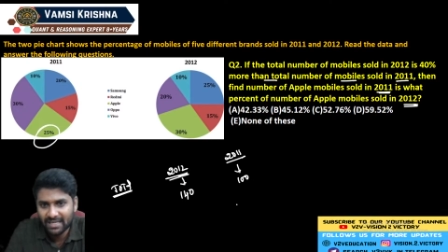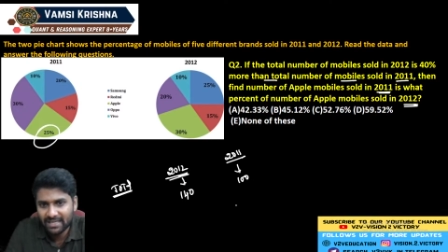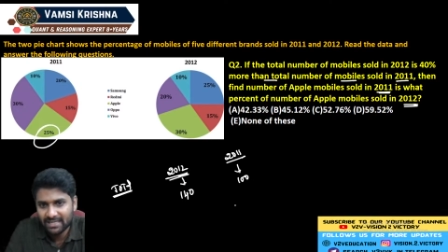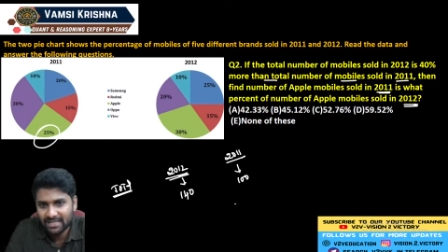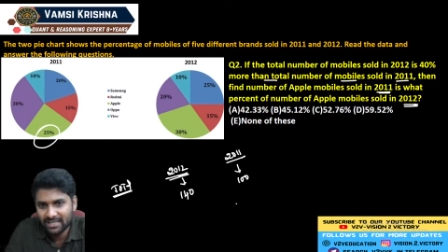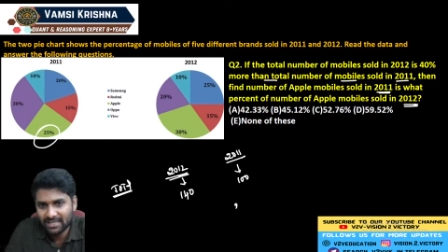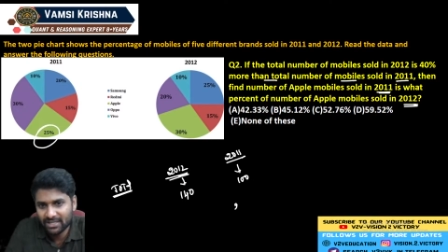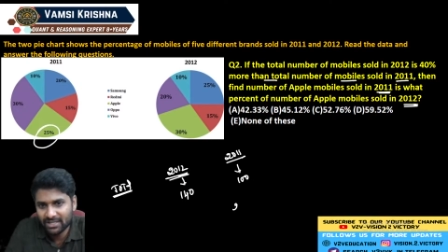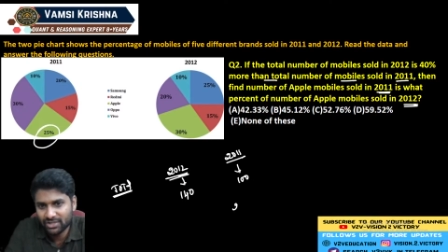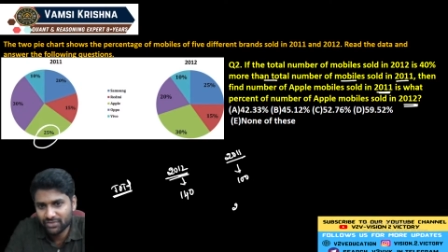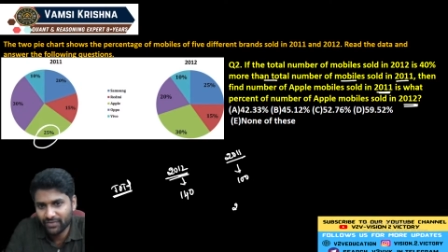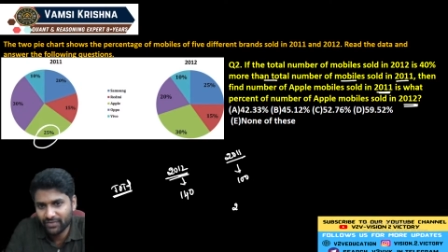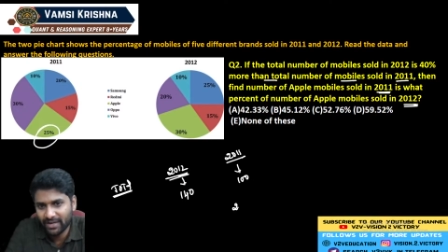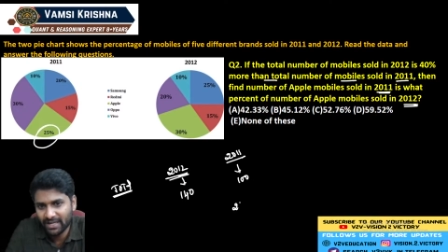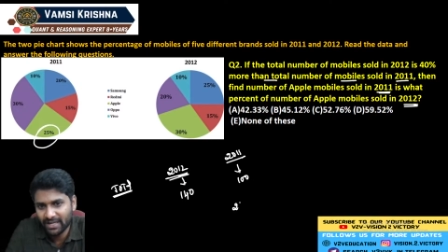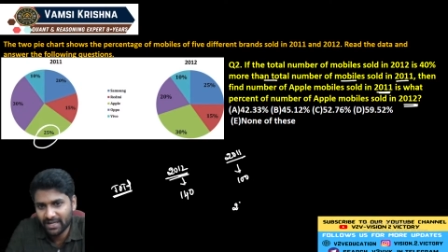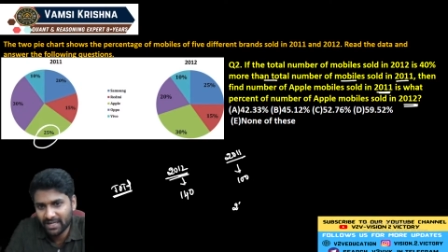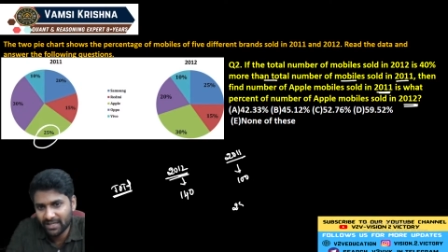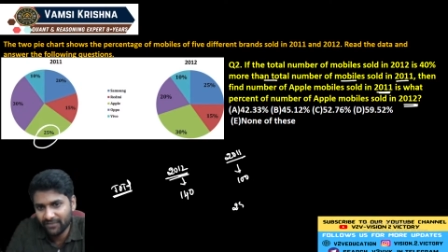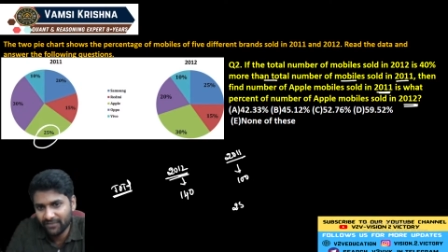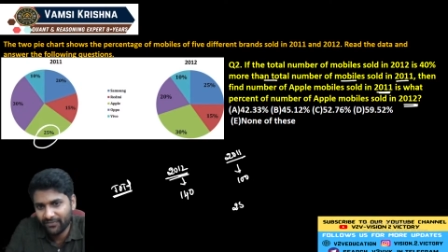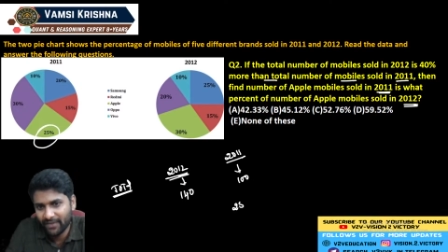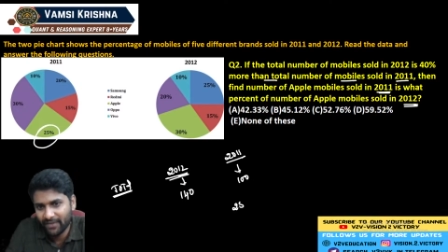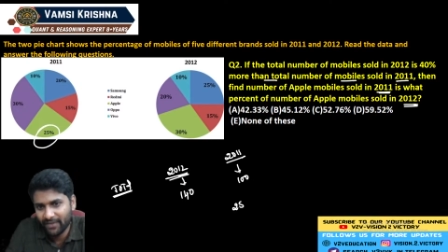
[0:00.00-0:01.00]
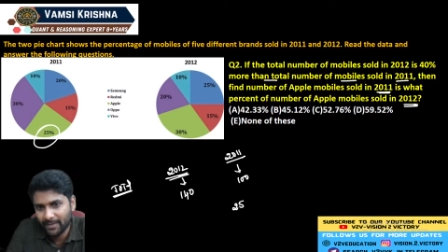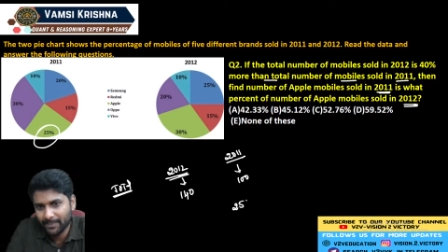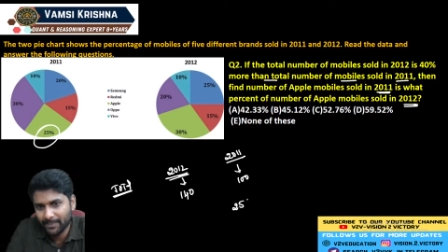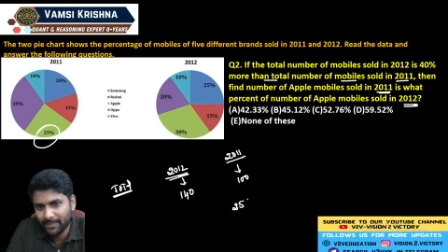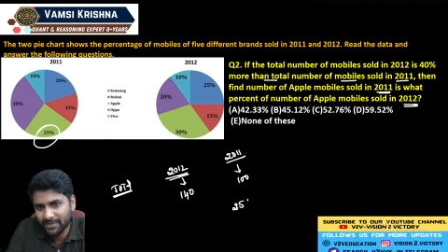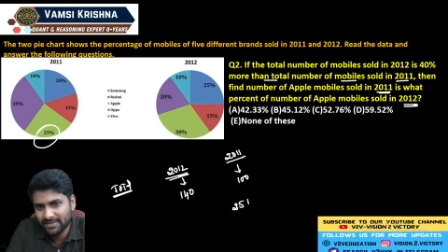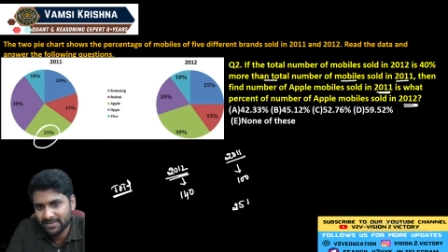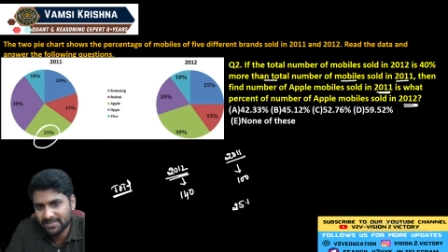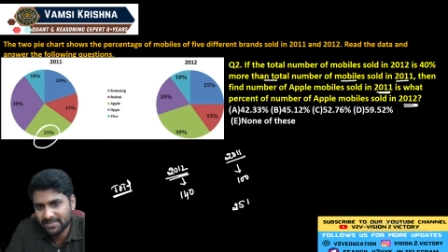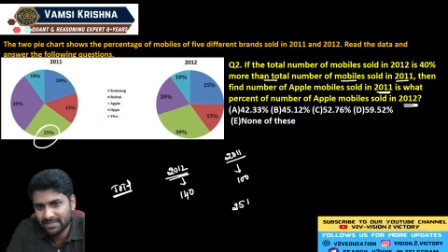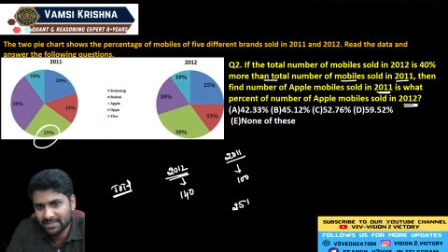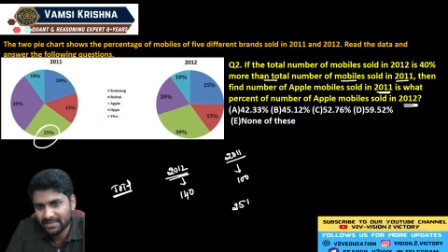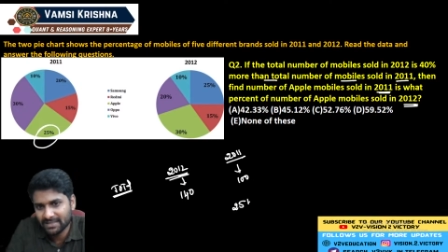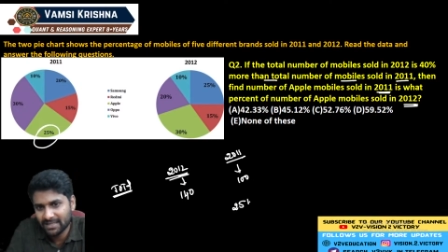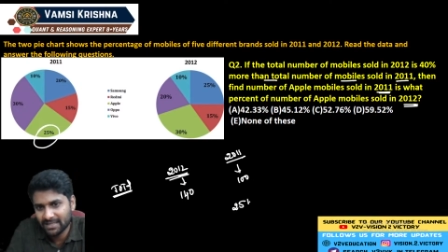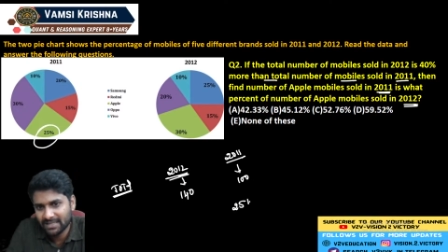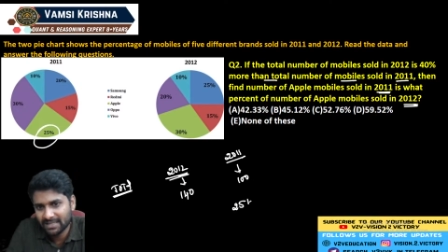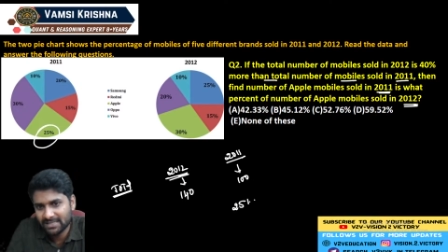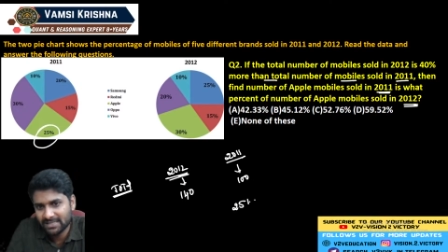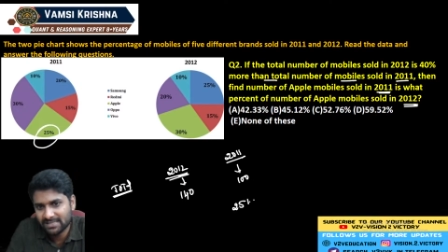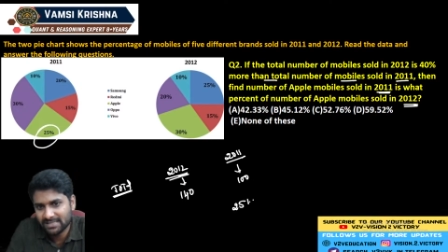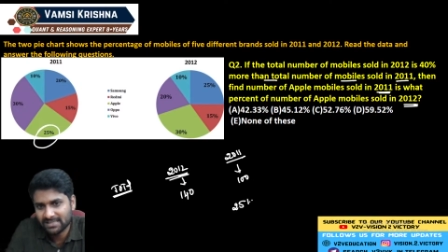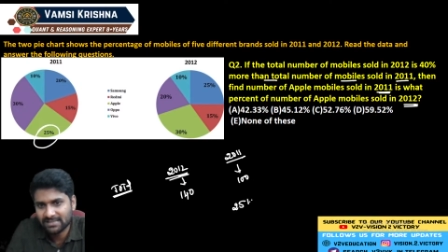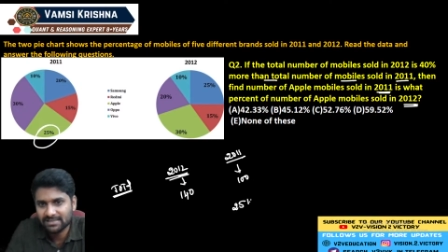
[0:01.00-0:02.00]
Here 25%
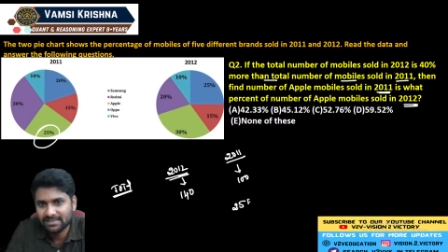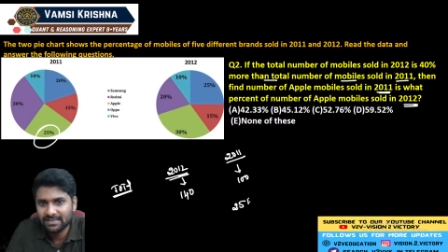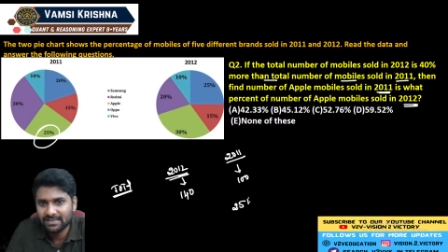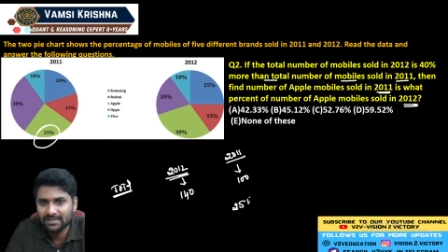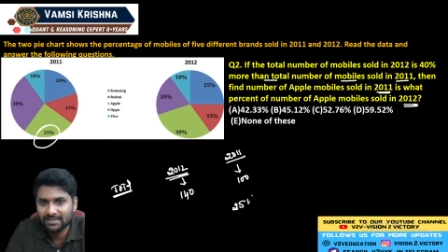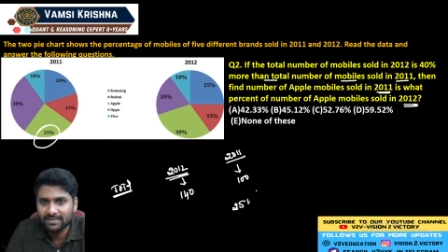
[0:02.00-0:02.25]
is